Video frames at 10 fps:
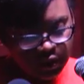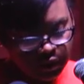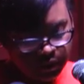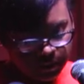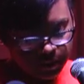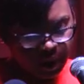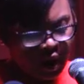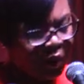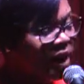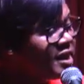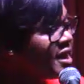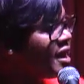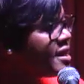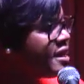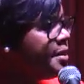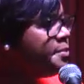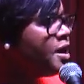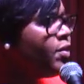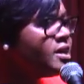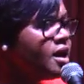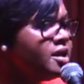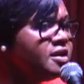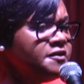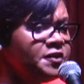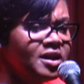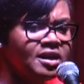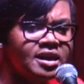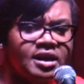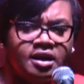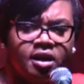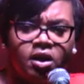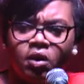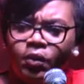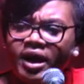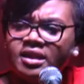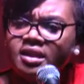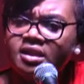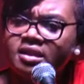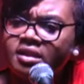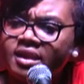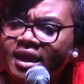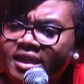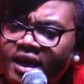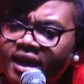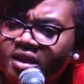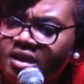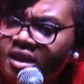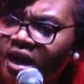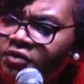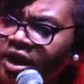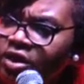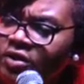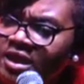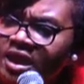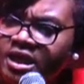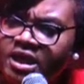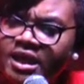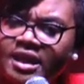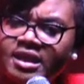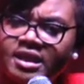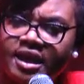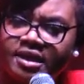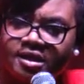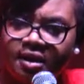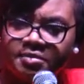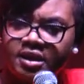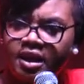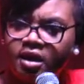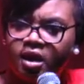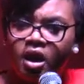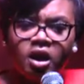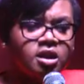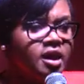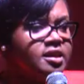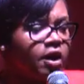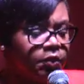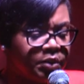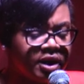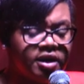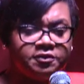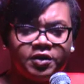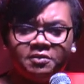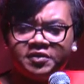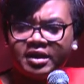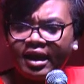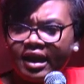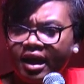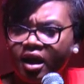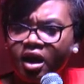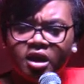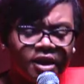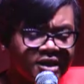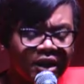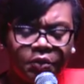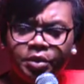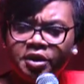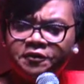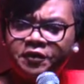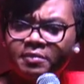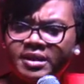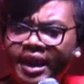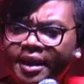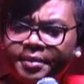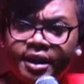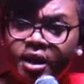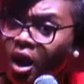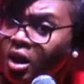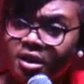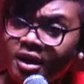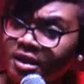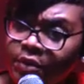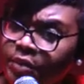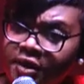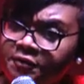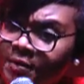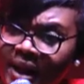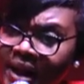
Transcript: do. When the assembly was underfunded, why didn't they take it to their radio station and say something? Not a word from Vernella, not a word from Delmon, not a word from